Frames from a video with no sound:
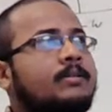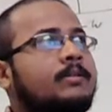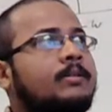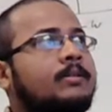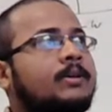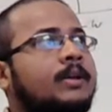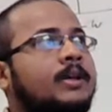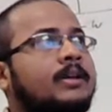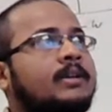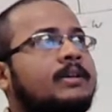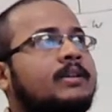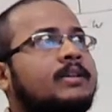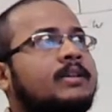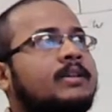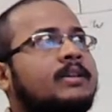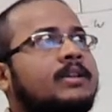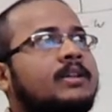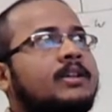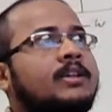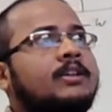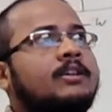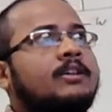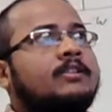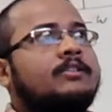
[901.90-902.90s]
Okay.
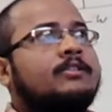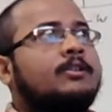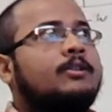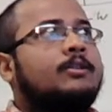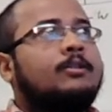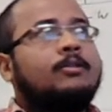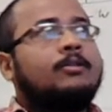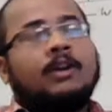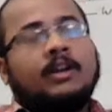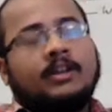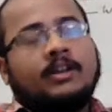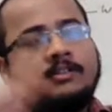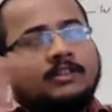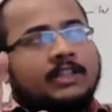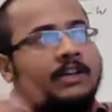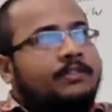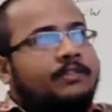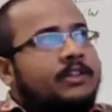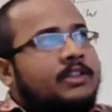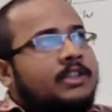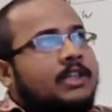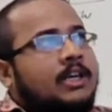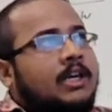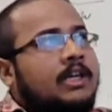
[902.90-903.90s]
So what is
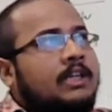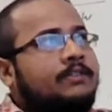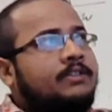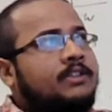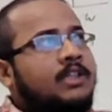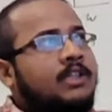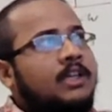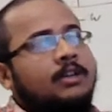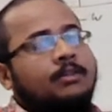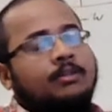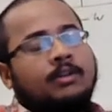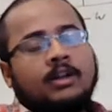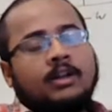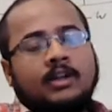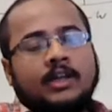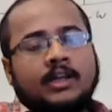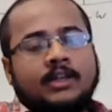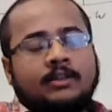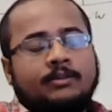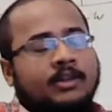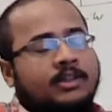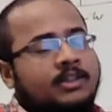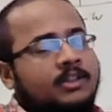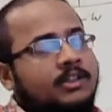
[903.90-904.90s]
artificial neural
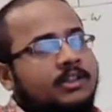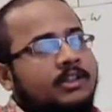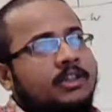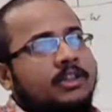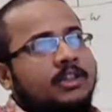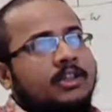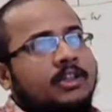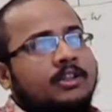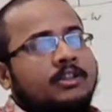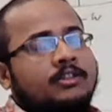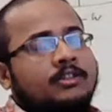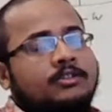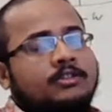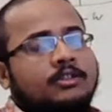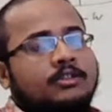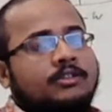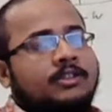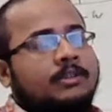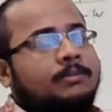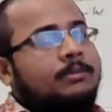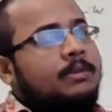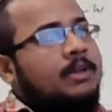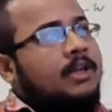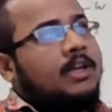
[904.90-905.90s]
network? So
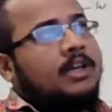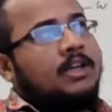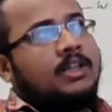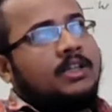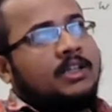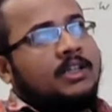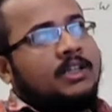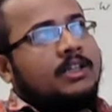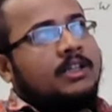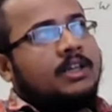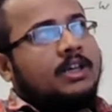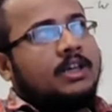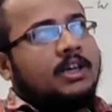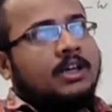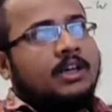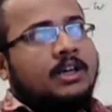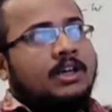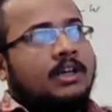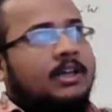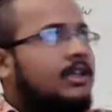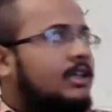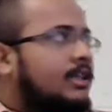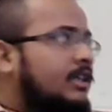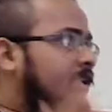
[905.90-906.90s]
similarly,
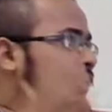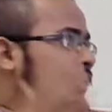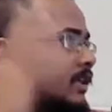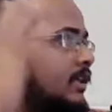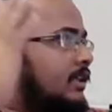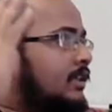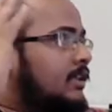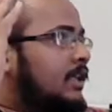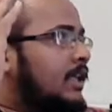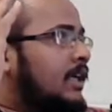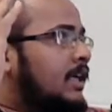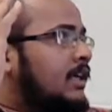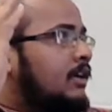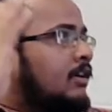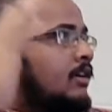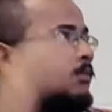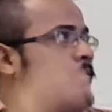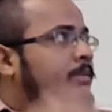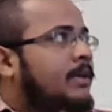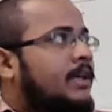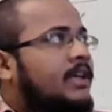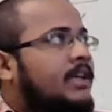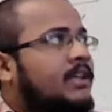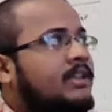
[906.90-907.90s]
like our
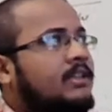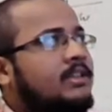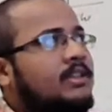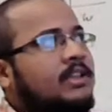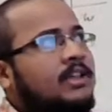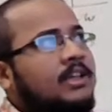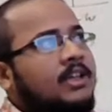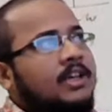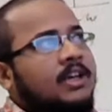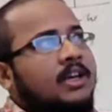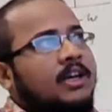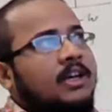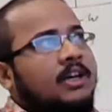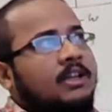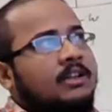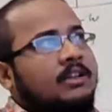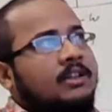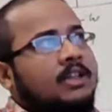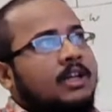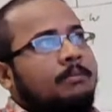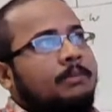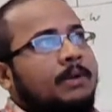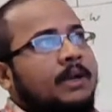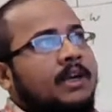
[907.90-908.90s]
brain, And
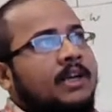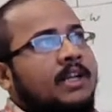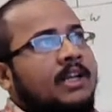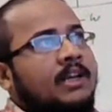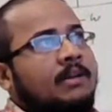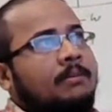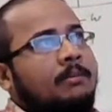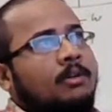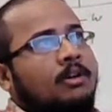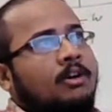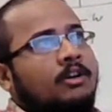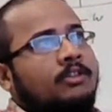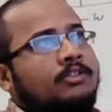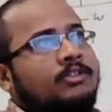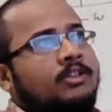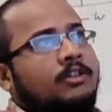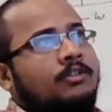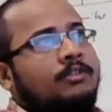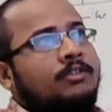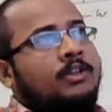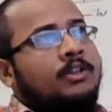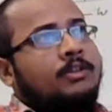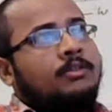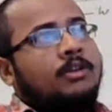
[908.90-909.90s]
the building blocks
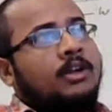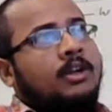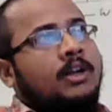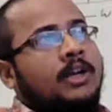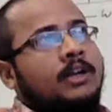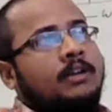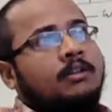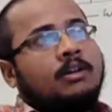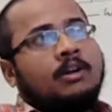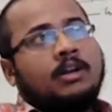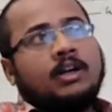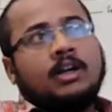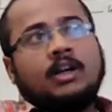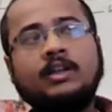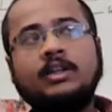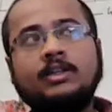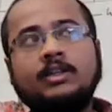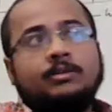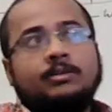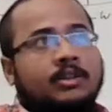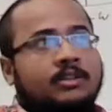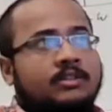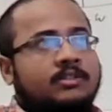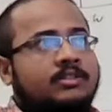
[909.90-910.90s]
of neural network are
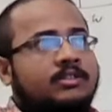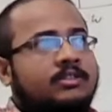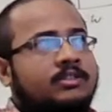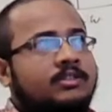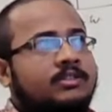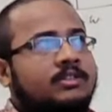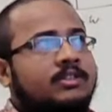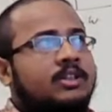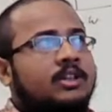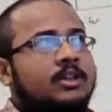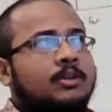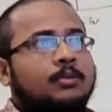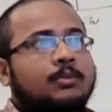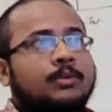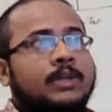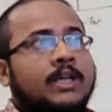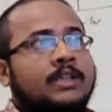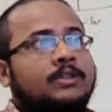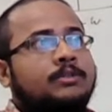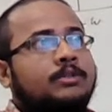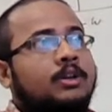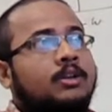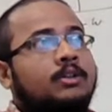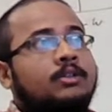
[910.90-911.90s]
neurons. We
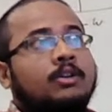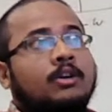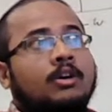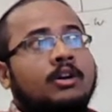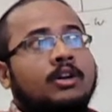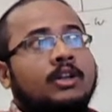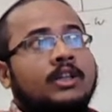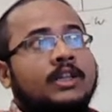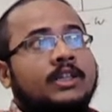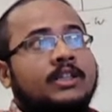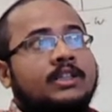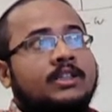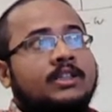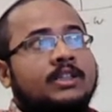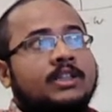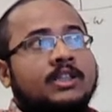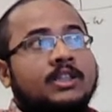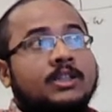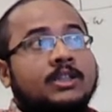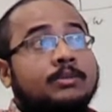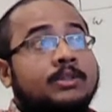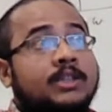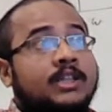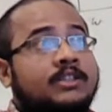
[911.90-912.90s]
actually call it
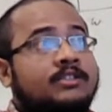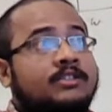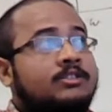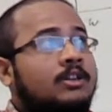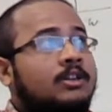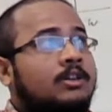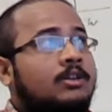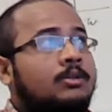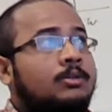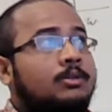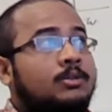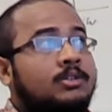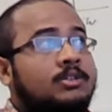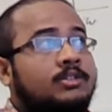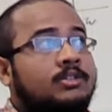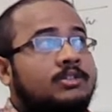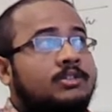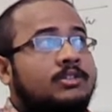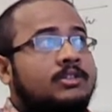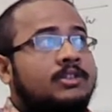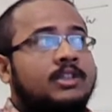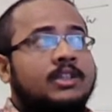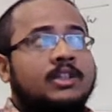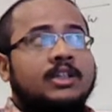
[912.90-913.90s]
units or nodes.